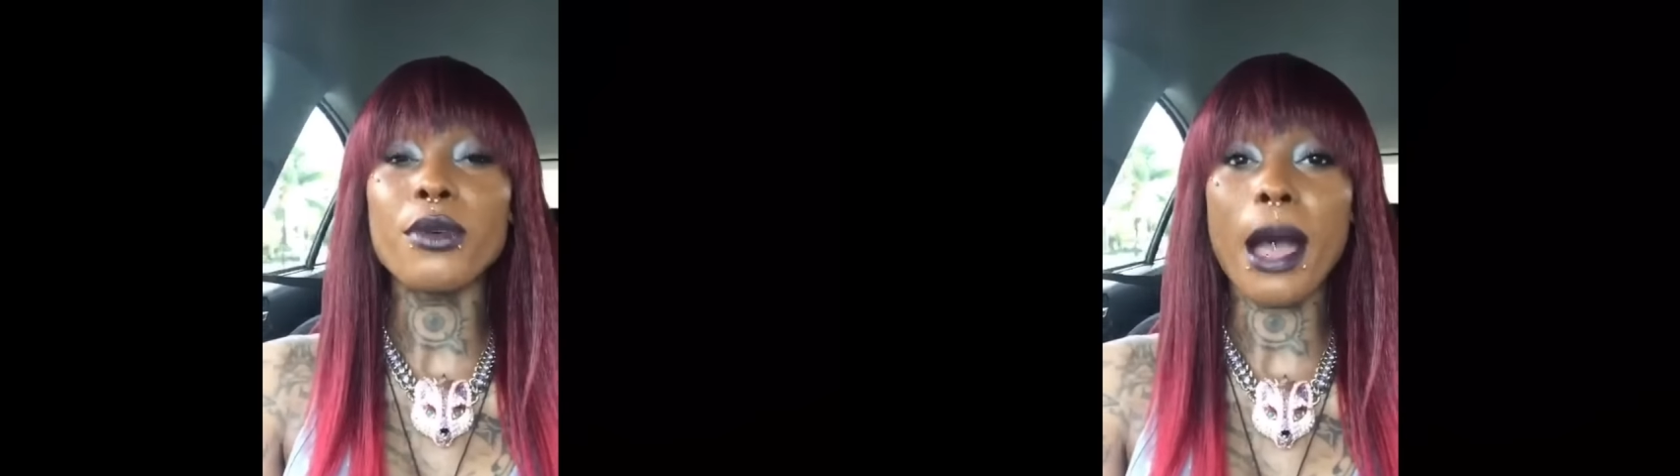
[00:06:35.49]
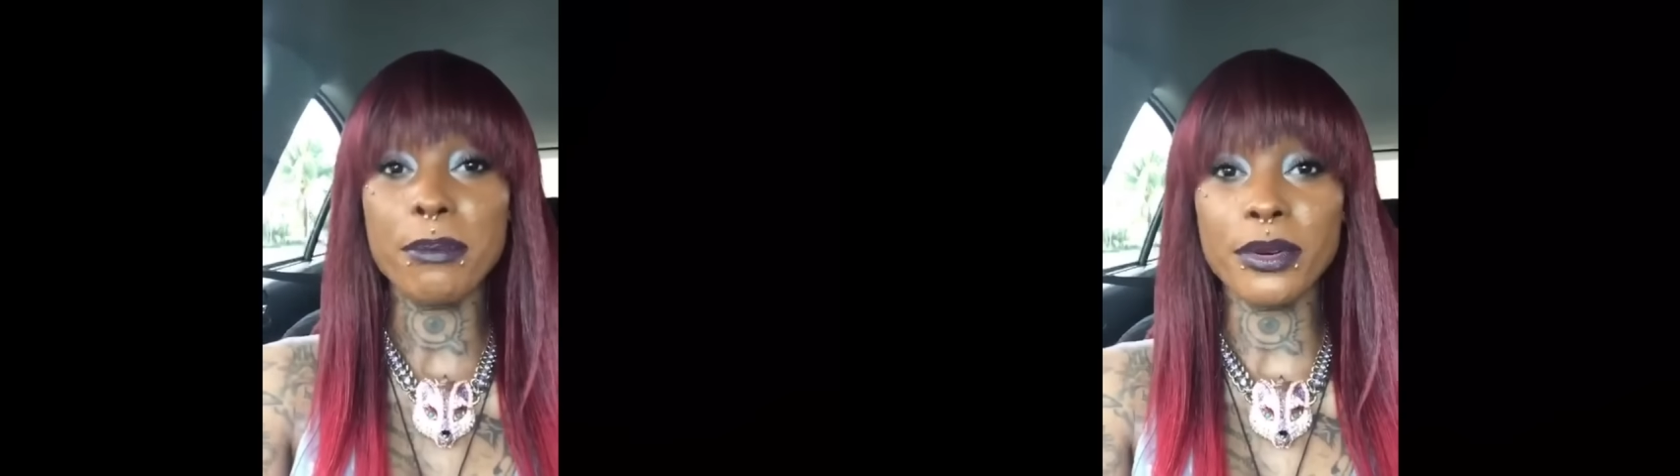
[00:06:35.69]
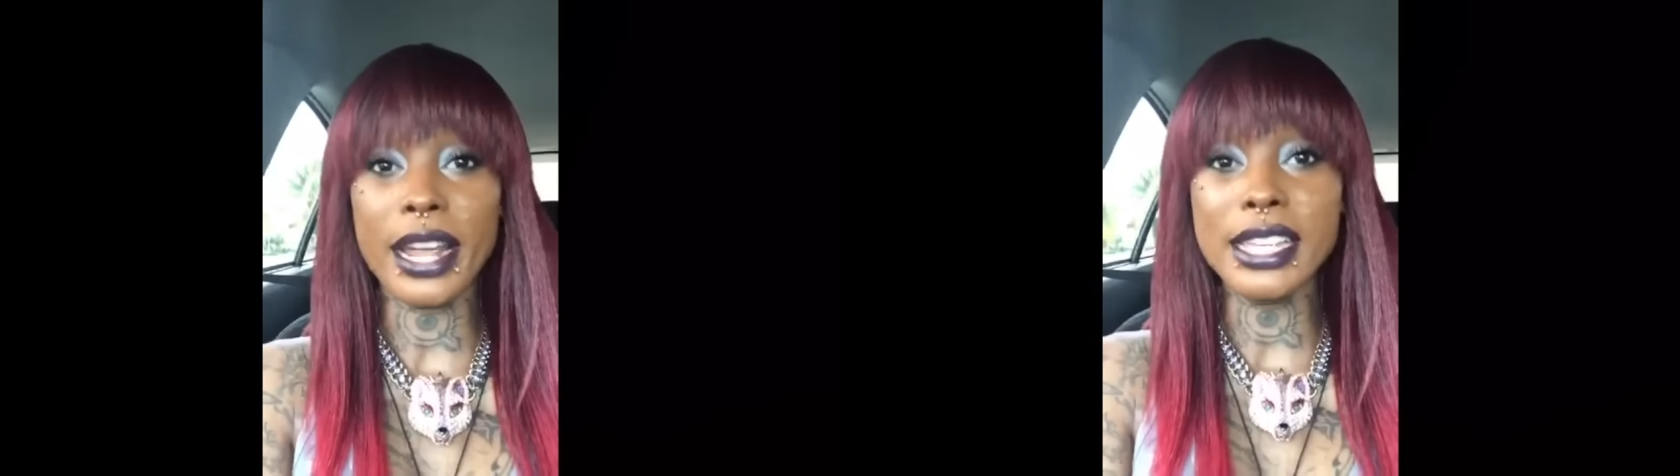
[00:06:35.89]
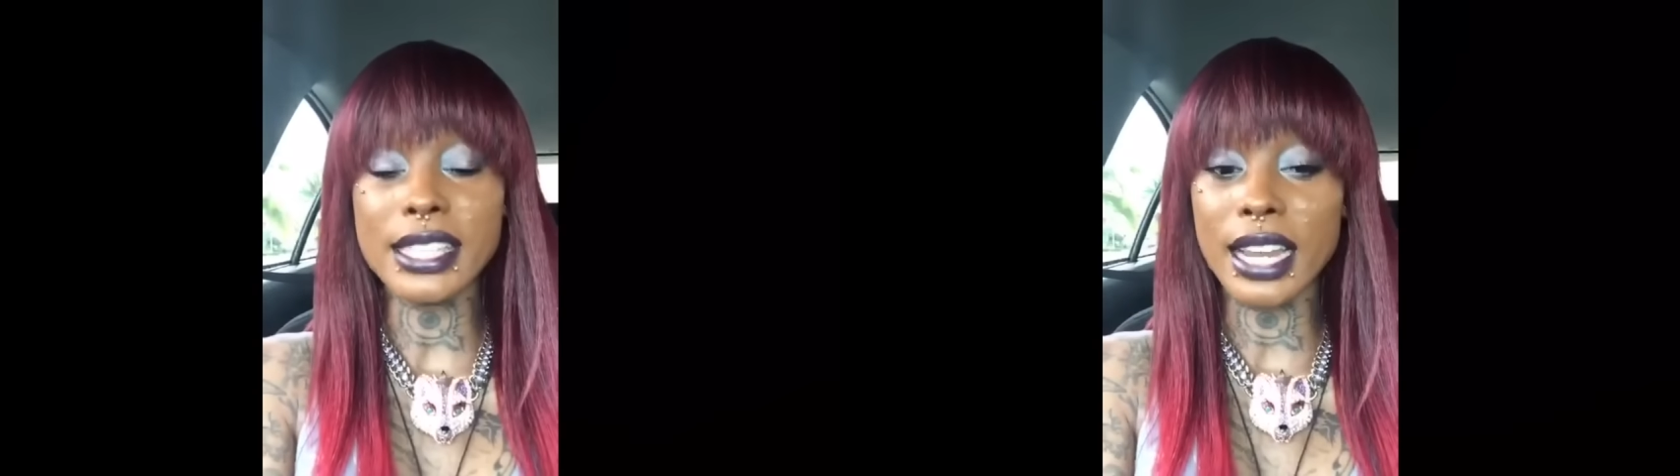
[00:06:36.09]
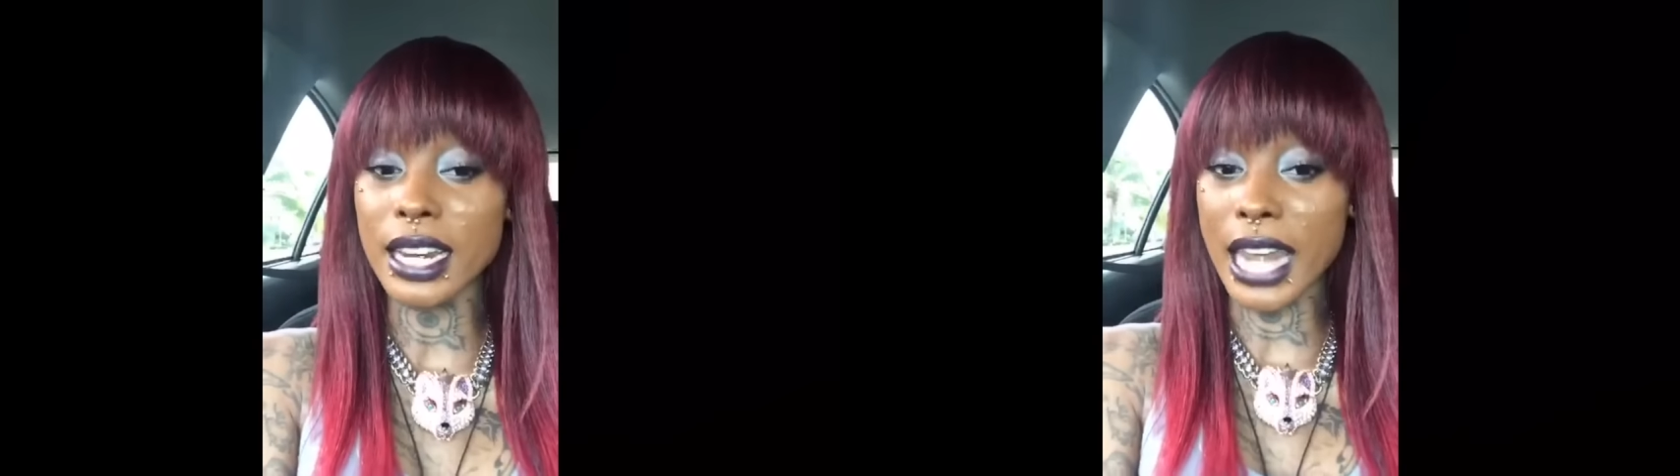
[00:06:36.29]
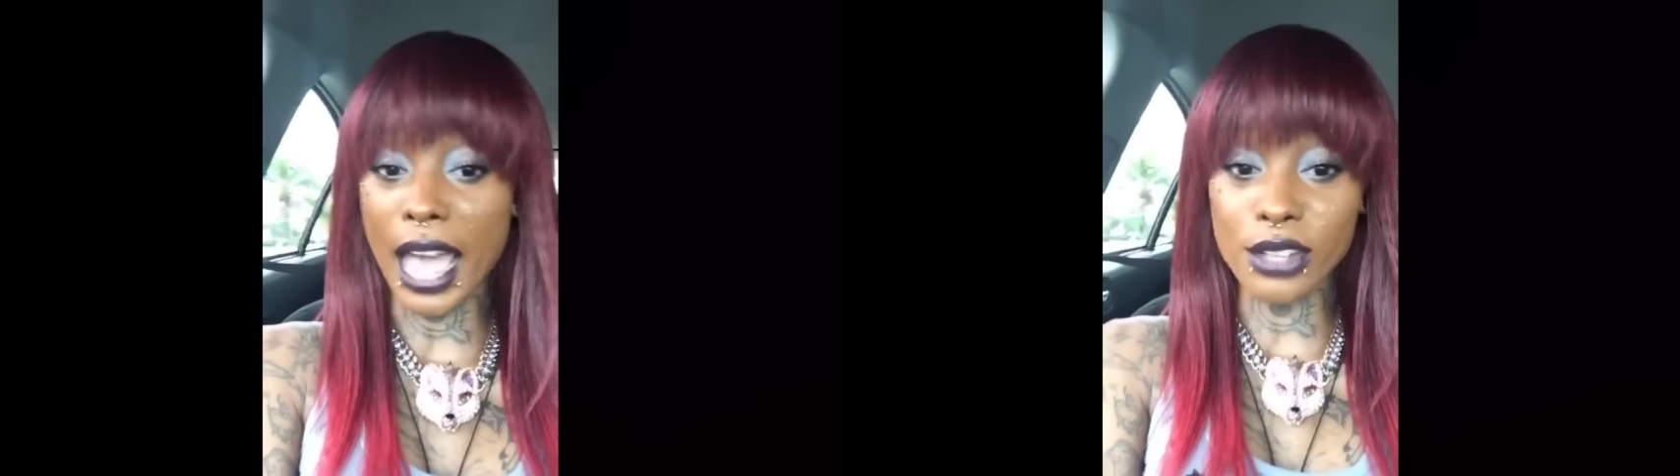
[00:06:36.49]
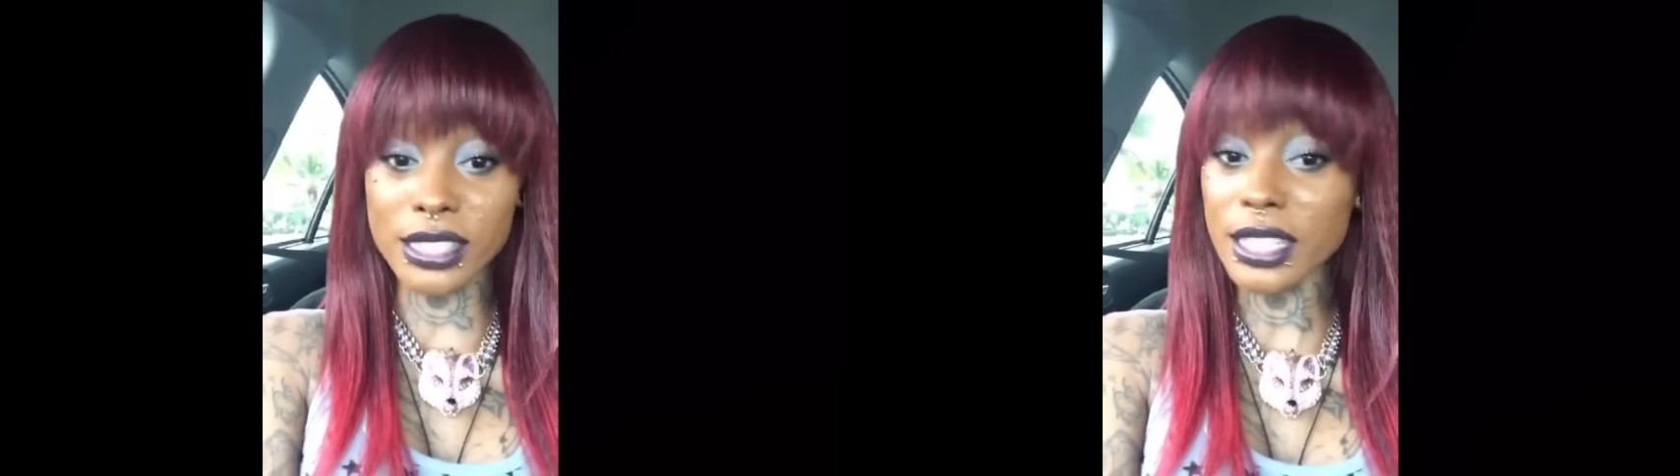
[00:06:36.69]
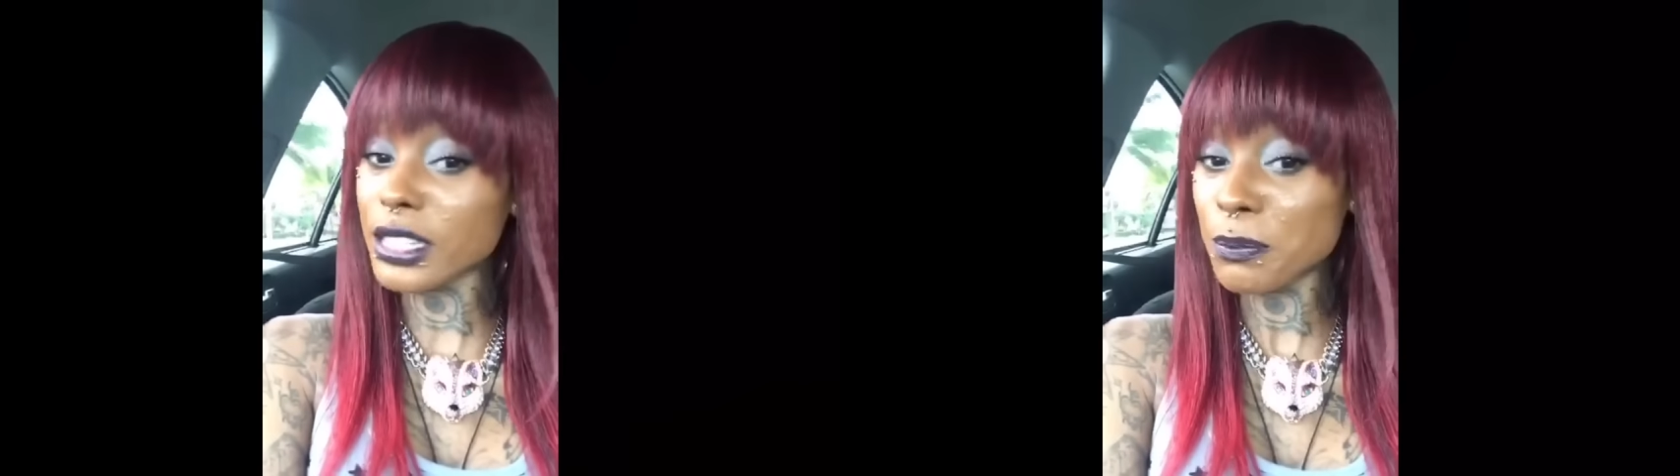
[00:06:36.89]
cooperates and
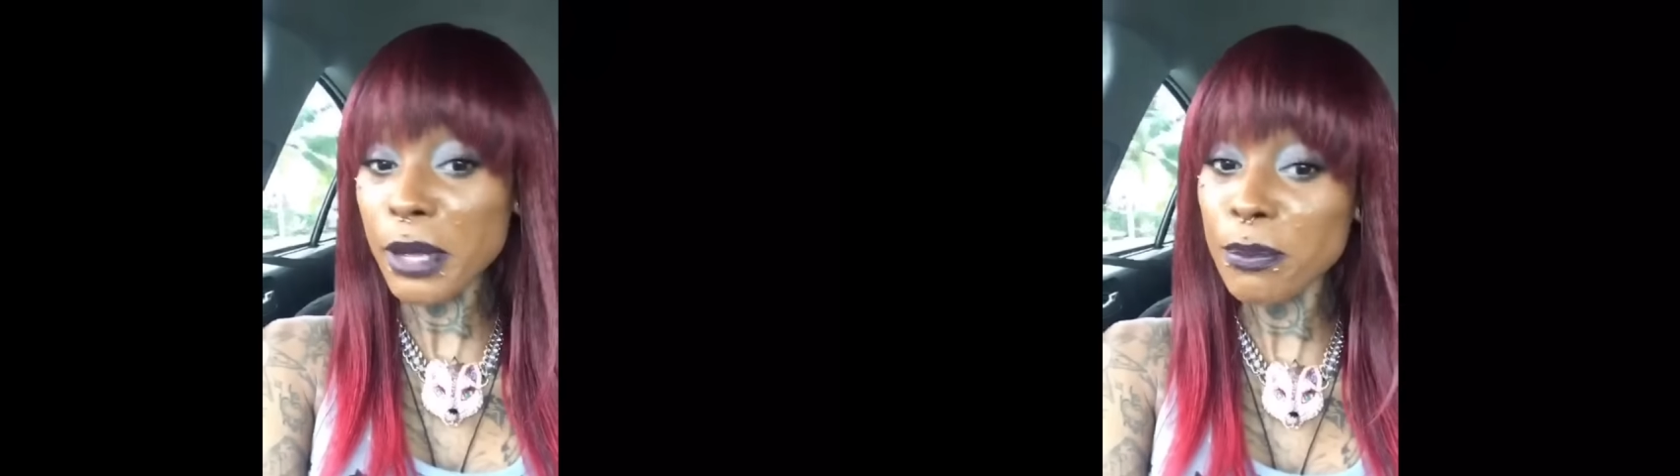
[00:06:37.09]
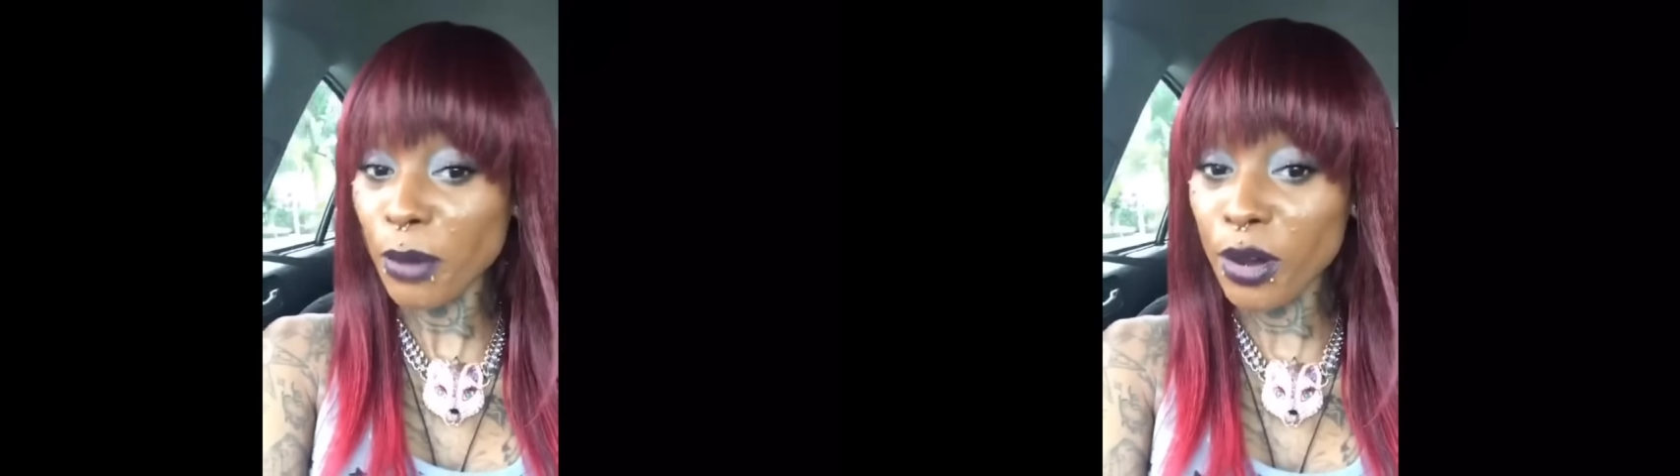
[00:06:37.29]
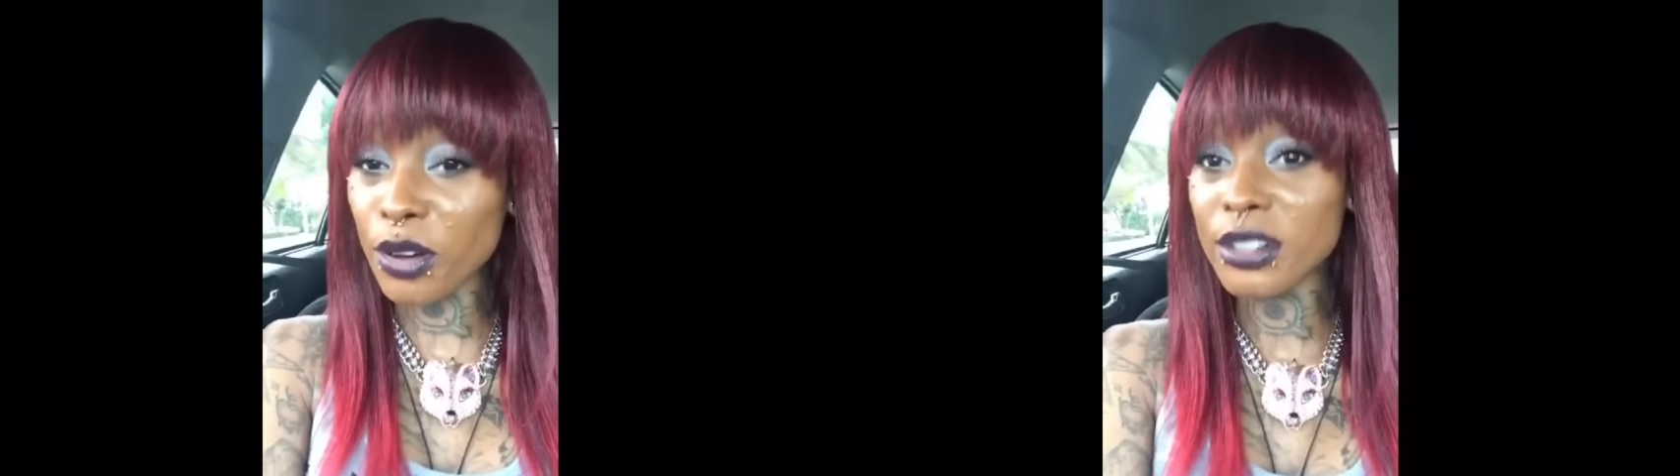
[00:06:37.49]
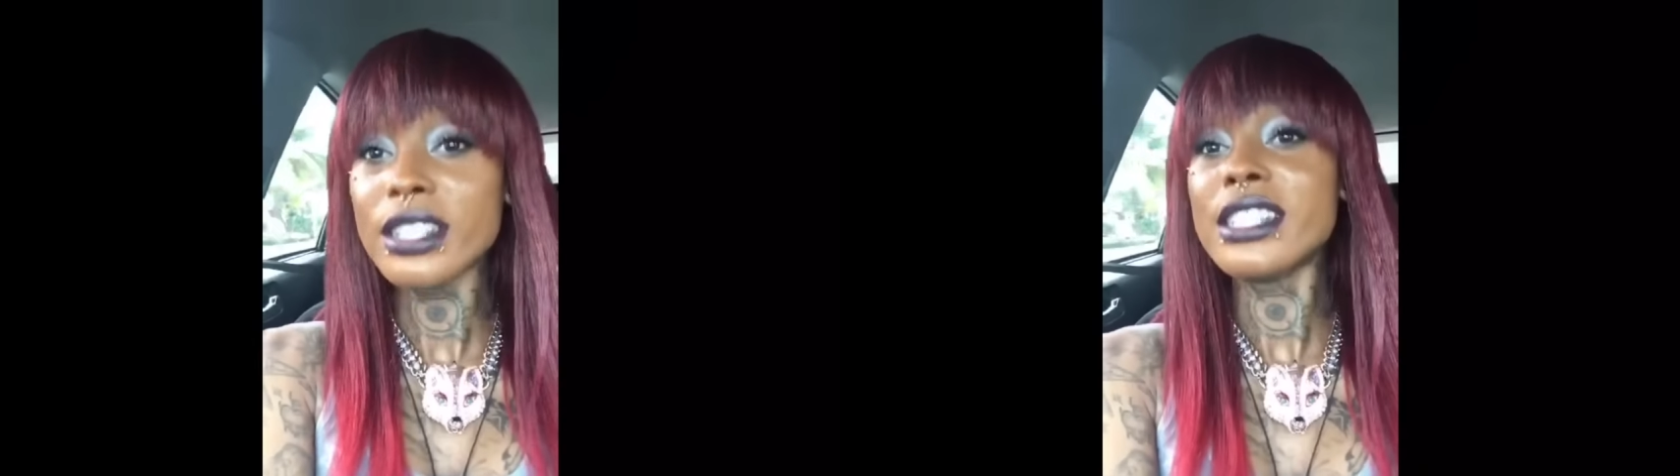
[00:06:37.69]
allows these people